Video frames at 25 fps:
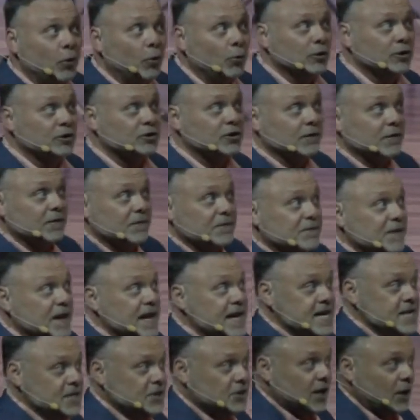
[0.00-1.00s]
the fullness of the
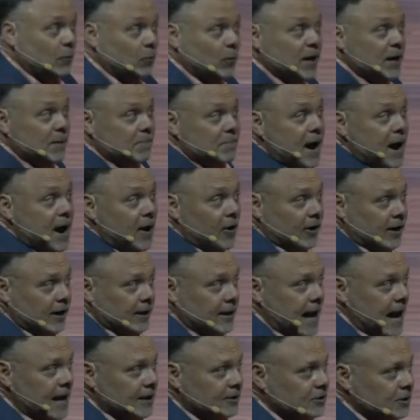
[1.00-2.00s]
feast and we
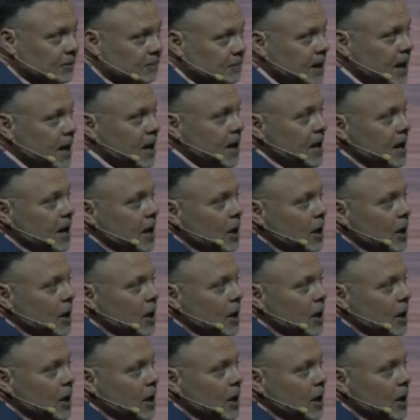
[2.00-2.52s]
Americanized them,